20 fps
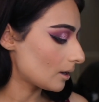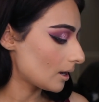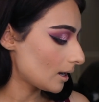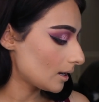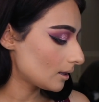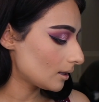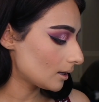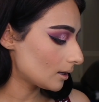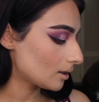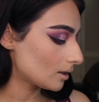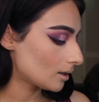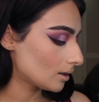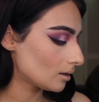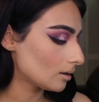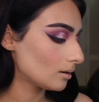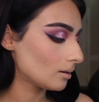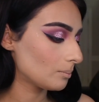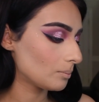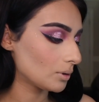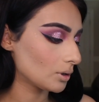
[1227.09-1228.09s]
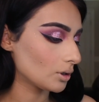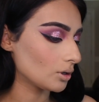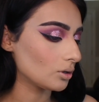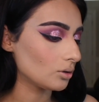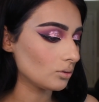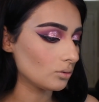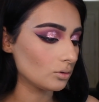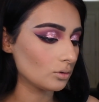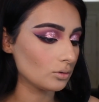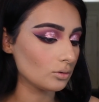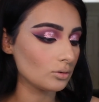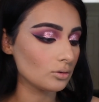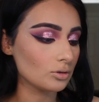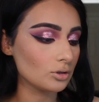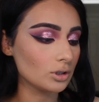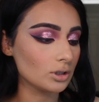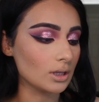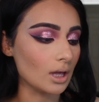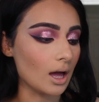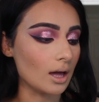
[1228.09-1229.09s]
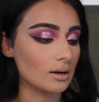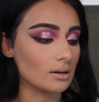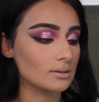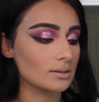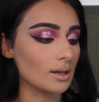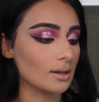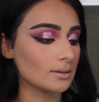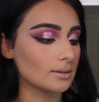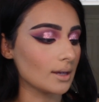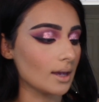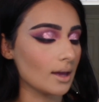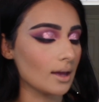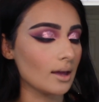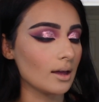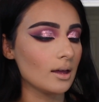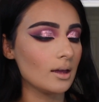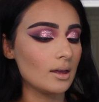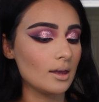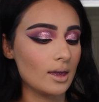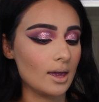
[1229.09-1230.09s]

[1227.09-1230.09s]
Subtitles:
highlighter, per usual, the Anastasia